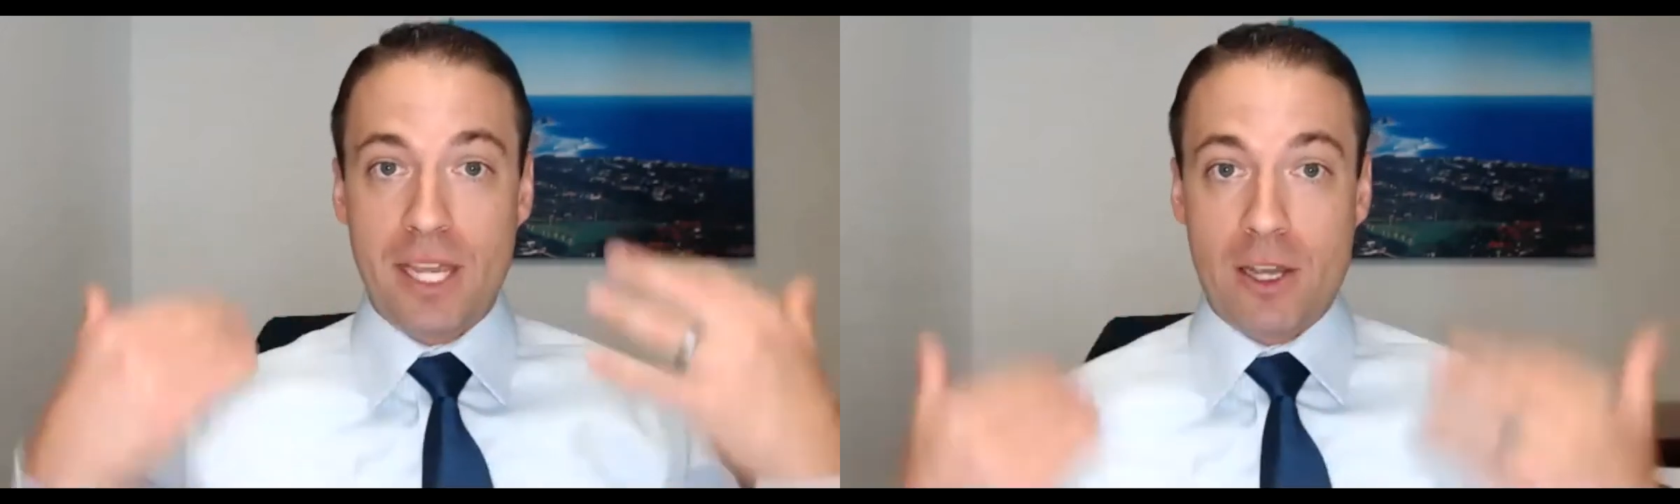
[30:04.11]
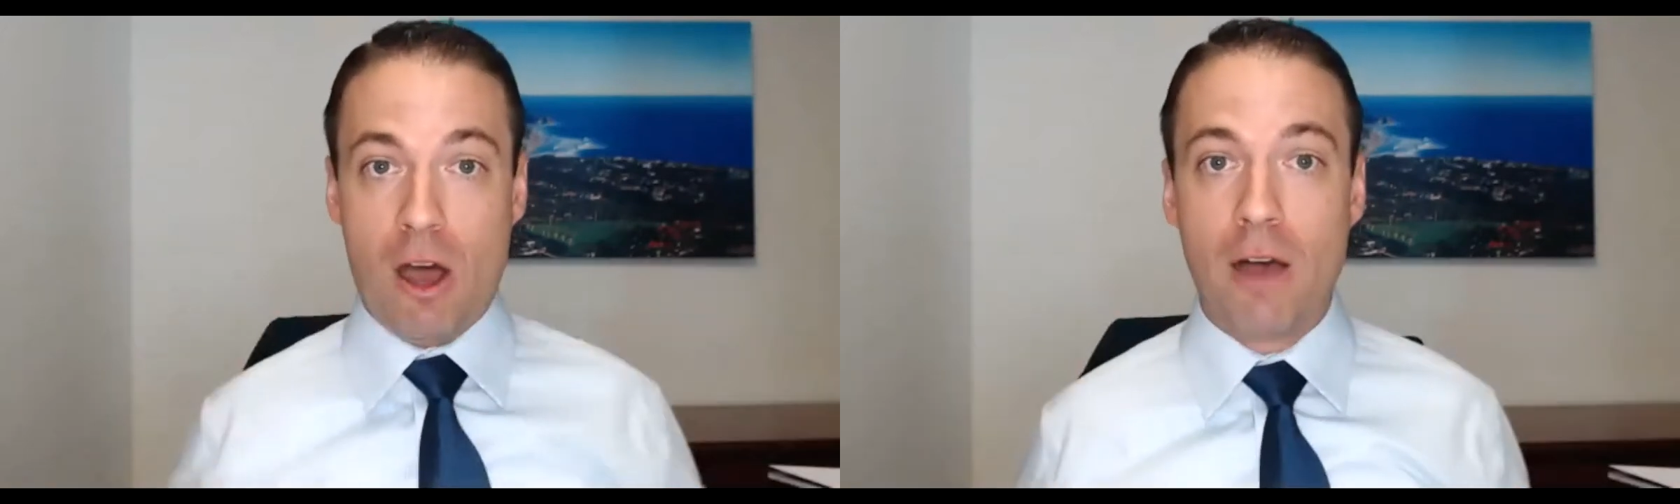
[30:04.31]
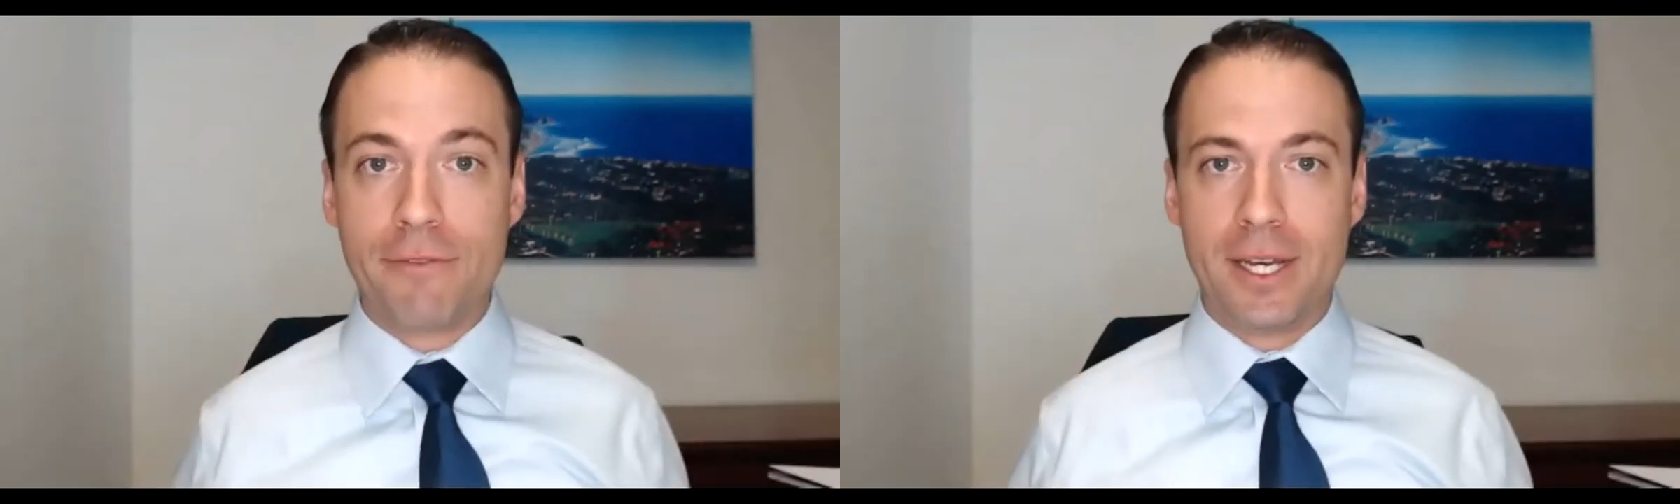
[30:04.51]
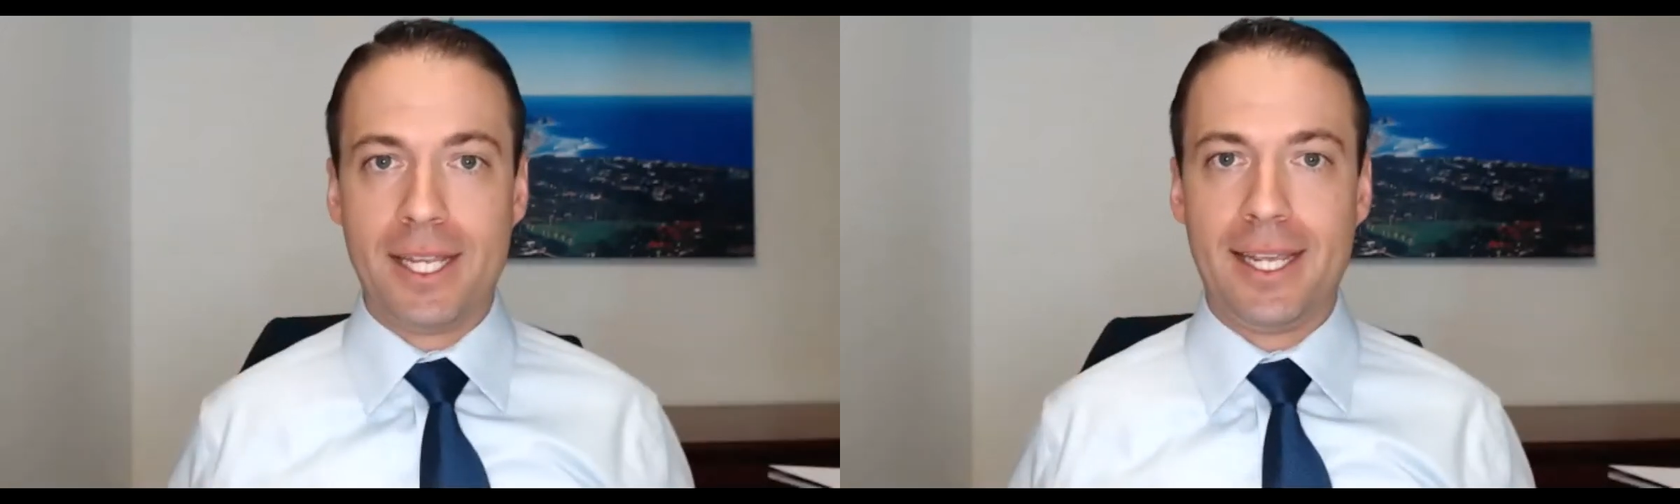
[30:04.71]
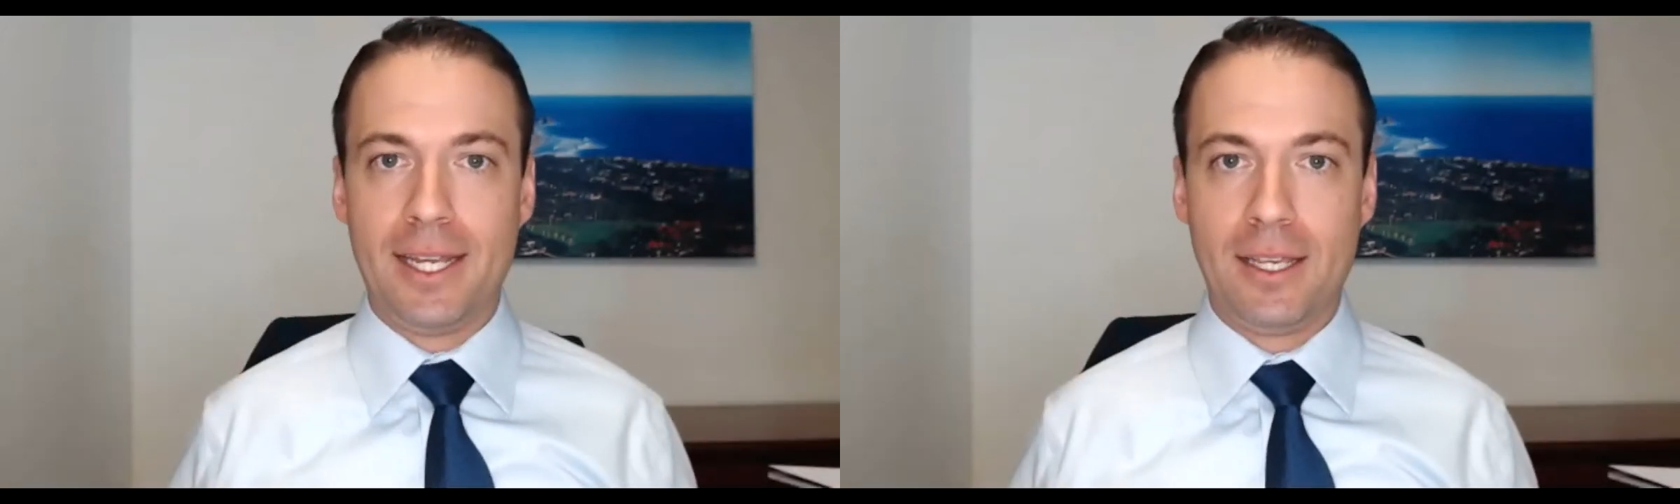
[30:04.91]
confident
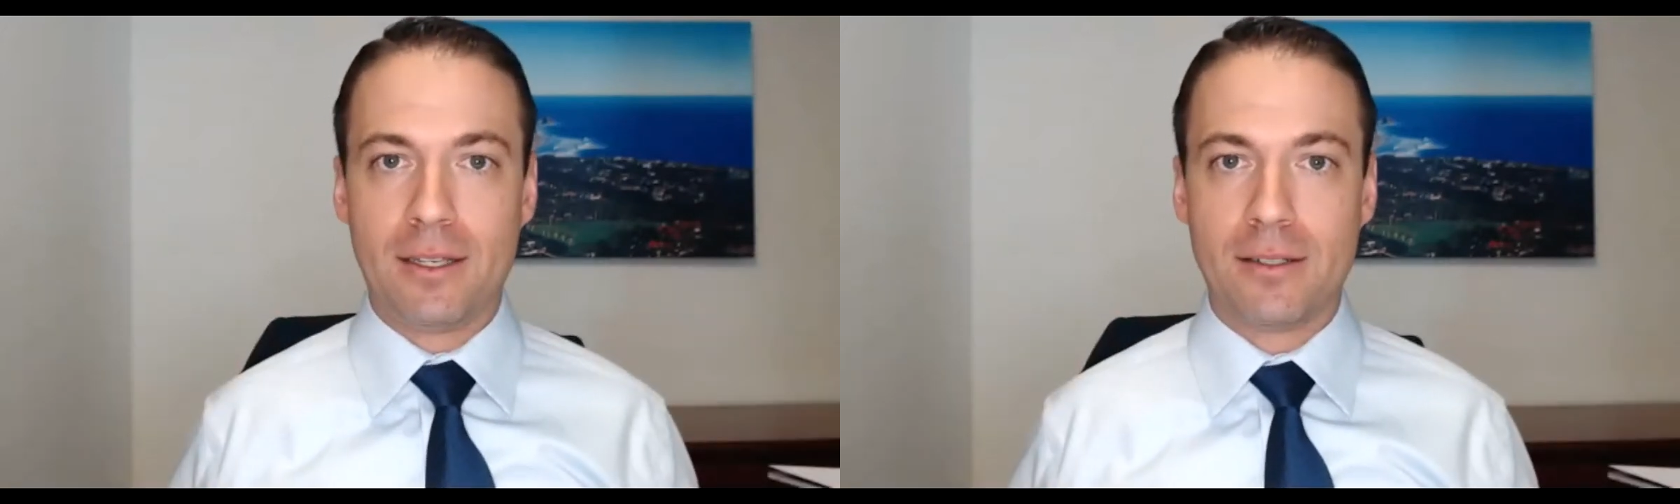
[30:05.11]
in it